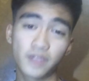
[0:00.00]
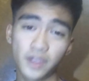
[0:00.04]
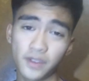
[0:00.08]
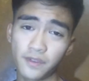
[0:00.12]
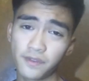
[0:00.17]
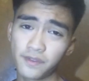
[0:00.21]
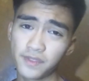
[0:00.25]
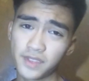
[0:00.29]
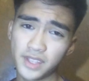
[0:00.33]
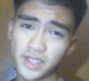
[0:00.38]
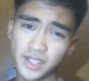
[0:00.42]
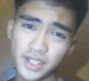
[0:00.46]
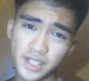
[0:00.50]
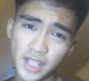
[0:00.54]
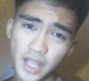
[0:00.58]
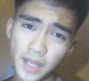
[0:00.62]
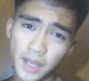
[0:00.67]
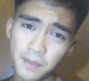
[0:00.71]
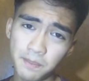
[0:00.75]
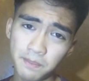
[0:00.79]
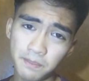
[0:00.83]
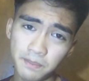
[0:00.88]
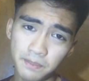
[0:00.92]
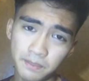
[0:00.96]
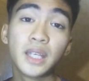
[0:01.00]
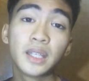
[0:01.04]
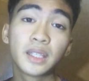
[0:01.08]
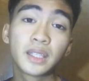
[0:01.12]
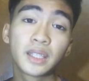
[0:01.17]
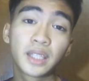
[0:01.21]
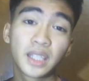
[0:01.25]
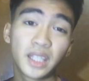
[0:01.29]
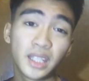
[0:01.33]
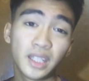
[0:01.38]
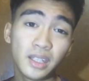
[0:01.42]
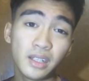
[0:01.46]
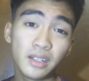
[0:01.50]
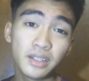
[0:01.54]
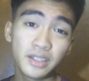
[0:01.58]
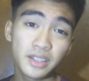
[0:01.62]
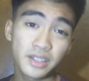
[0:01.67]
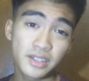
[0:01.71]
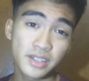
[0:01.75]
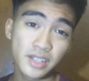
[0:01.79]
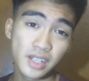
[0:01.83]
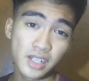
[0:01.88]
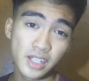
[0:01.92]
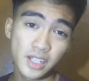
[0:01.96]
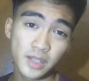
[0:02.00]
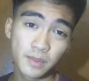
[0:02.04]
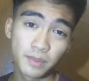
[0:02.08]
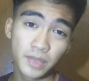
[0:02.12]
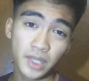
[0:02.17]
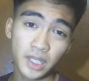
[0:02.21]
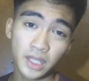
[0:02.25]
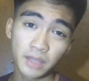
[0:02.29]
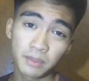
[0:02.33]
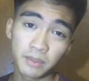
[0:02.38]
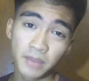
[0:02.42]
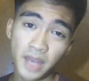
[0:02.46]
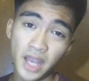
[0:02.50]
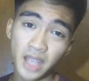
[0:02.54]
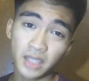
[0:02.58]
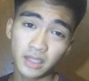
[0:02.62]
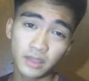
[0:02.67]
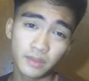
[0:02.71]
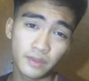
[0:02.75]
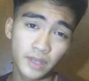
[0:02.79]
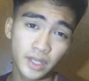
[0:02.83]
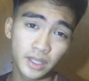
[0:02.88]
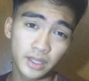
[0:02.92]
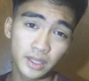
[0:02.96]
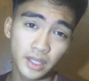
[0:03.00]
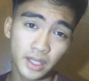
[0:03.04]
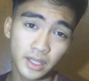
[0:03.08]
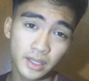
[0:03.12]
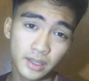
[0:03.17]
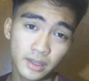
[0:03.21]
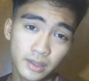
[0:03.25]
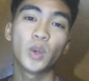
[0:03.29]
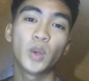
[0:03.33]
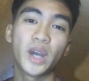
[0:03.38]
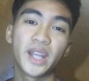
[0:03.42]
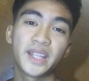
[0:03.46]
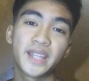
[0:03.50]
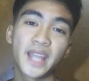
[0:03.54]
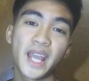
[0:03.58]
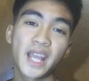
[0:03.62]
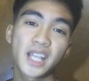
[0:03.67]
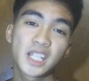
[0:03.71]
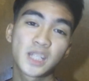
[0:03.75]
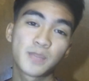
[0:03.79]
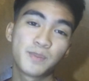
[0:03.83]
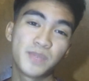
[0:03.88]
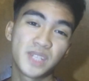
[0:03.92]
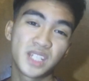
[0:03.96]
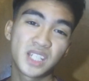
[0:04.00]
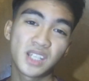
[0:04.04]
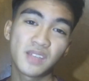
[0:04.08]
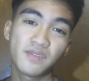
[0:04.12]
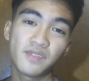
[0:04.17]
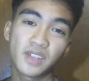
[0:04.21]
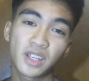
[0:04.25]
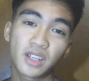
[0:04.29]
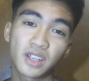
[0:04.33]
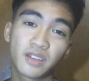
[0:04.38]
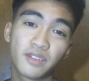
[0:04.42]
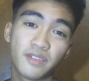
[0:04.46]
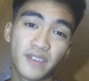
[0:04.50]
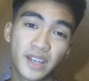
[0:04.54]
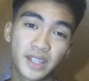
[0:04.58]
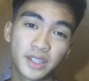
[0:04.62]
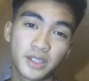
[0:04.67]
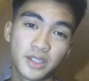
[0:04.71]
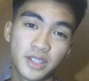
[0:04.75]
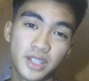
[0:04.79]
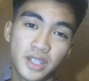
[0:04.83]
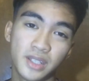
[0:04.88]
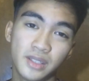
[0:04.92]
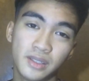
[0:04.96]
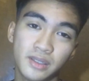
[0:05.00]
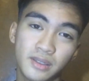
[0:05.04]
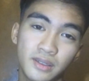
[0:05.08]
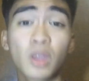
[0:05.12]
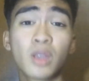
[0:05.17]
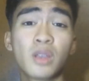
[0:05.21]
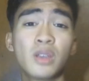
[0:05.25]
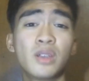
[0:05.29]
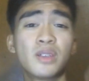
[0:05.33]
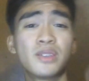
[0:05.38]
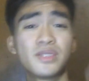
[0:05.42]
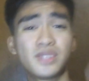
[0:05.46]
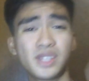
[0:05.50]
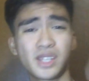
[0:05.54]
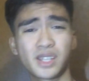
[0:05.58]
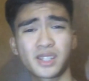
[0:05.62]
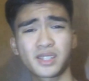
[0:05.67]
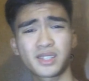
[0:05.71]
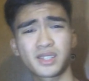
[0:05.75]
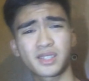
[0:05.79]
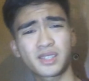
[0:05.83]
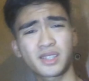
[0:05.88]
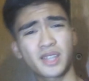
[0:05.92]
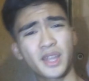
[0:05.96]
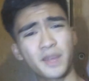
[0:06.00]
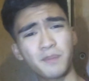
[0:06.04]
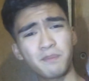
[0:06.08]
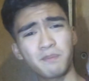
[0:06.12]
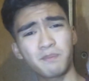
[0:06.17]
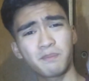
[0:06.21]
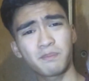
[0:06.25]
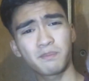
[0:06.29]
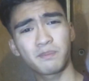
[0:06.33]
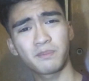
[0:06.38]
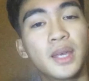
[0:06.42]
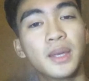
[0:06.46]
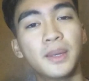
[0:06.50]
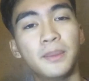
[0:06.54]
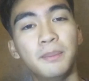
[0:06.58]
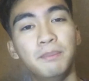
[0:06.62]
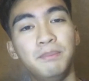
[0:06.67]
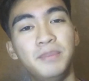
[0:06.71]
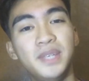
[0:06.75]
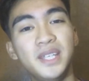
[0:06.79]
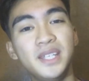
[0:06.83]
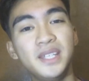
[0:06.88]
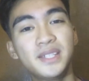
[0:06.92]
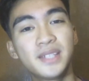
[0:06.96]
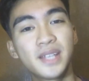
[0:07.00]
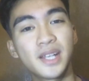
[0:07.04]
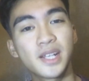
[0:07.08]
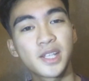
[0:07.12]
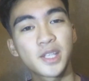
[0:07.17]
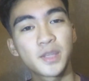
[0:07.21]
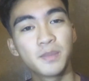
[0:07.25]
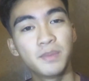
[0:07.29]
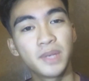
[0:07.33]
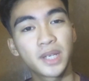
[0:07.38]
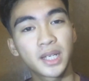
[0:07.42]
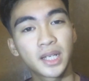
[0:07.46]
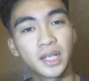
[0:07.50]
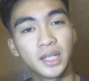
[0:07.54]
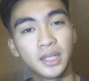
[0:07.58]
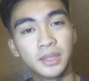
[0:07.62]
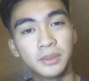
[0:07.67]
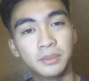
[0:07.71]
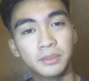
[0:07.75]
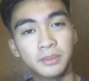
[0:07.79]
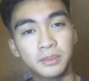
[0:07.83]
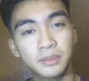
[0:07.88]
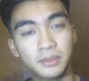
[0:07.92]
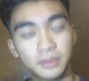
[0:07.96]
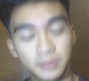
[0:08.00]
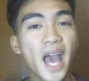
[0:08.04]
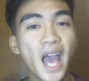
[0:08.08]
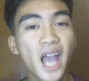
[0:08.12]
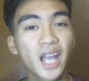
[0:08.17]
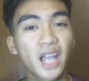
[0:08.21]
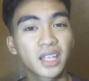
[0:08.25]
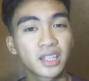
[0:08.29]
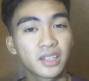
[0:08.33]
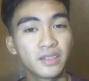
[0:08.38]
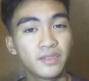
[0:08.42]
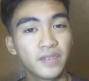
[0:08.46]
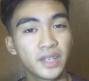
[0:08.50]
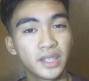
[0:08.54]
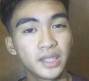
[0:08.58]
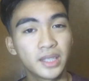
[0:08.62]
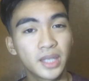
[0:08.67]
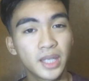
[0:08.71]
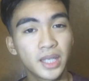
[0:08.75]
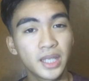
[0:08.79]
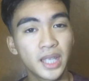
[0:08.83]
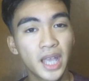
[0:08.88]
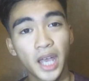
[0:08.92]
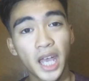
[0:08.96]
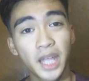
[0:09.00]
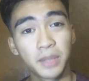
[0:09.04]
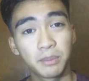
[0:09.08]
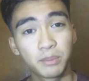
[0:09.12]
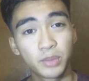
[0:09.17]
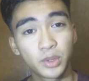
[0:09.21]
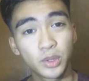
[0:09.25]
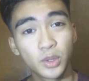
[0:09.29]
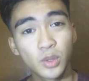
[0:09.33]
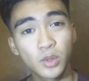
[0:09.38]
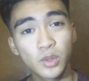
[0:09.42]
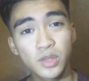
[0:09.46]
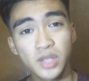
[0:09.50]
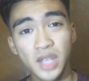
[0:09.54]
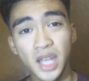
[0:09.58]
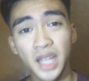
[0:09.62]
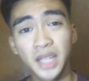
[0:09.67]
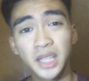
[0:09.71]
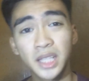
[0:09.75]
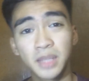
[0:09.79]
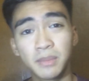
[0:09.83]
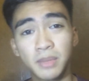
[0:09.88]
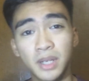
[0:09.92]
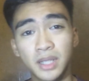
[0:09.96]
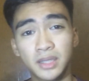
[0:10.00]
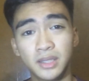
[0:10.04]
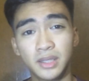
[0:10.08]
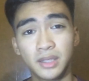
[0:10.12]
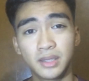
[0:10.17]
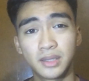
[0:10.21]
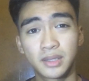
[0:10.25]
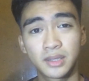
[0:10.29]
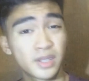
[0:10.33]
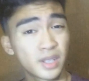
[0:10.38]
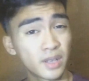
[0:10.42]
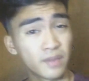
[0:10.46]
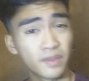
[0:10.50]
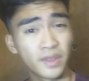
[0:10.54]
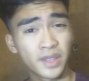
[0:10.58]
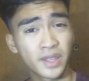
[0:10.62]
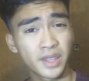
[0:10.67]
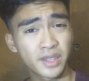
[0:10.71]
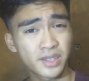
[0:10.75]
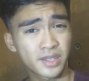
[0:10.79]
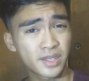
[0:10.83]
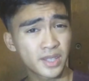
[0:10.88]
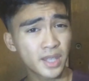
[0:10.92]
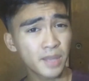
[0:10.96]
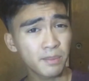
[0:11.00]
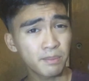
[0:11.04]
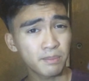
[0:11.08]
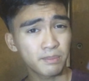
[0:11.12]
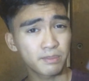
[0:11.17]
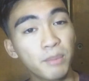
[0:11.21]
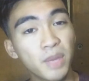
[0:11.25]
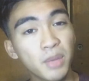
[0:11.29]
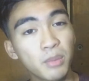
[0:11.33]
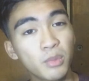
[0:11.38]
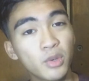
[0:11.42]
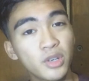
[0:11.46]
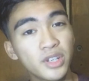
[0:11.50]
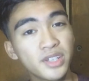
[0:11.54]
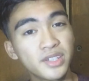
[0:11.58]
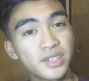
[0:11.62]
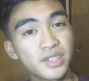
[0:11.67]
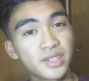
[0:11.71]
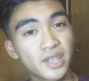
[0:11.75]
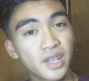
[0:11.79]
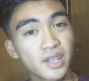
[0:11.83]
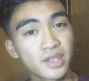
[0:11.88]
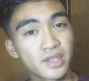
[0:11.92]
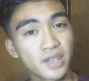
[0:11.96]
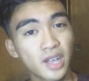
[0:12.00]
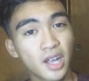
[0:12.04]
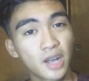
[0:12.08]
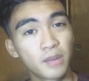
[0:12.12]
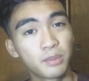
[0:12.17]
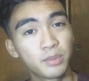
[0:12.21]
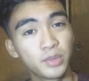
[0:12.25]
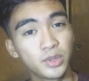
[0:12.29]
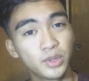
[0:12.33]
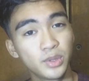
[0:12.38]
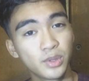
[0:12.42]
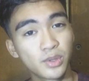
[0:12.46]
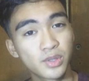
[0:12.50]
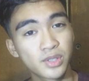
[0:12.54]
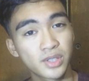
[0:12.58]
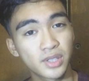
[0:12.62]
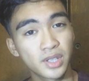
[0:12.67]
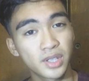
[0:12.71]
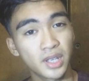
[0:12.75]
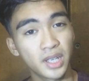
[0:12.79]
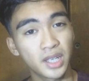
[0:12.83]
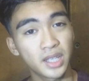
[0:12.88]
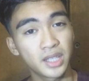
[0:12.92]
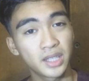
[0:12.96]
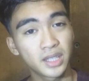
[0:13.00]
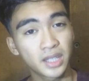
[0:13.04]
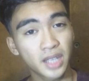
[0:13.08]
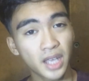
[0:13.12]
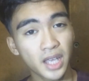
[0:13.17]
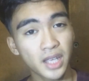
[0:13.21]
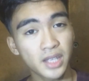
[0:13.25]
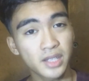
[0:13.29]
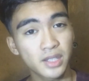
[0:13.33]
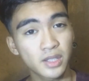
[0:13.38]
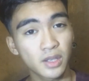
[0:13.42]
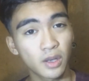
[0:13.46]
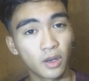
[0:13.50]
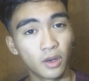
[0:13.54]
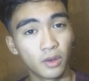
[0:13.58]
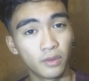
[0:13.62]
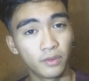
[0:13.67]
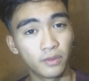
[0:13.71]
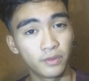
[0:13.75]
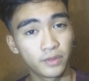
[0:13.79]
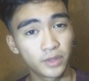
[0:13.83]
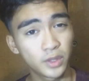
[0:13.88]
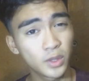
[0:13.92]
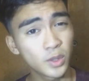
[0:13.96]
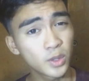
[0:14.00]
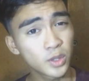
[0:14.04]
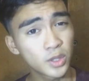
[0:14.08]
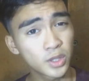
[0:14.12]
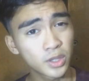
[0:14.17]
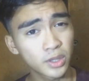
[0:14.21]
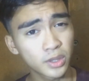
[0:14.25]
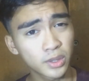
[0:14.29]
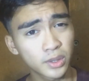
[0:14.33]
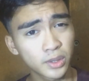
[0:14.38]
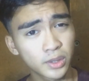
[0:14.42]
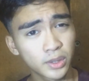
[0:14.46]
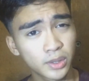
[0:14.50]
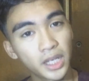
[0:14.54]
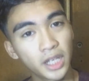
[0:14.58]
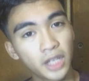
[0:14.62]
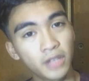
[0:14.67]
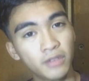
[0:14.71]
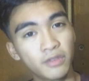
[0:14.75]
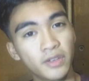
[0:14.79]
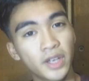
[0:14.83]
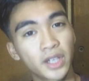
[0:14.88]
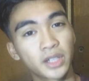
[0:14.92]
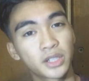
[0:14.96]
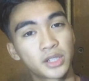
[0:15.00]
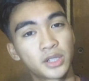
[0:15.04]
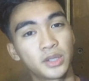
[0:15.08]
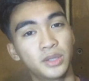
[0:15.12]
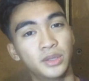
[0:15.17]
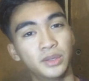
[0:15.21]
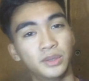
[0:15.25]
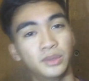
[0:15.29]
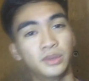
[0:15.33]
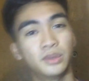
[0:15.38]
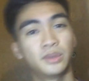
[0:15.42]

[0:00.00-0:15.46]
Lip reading: Fifth step, killer T cells become activated to attack specific pathogen. Sixth step, B cells become activated and produce antibodies. Seventh step, memory cells are produced in case of future infection.